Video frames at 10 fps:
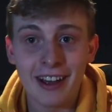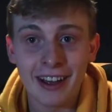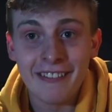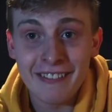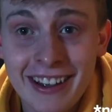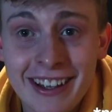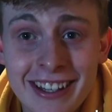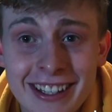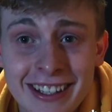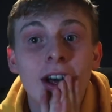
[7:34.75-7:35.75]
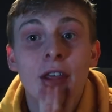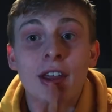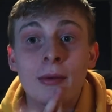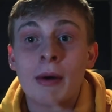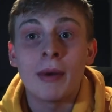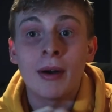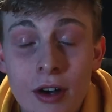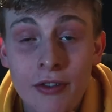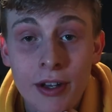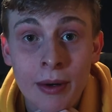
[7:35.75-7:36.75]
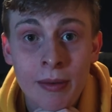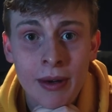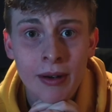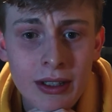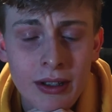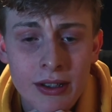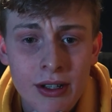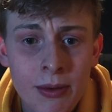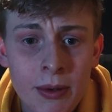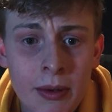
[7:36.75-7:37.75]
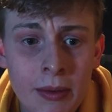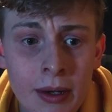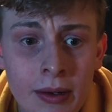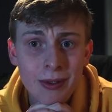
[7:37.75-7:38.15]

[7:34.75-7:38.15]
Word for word: Uh, I think it went well, hopefully it went well. Gosh, I hope it went well.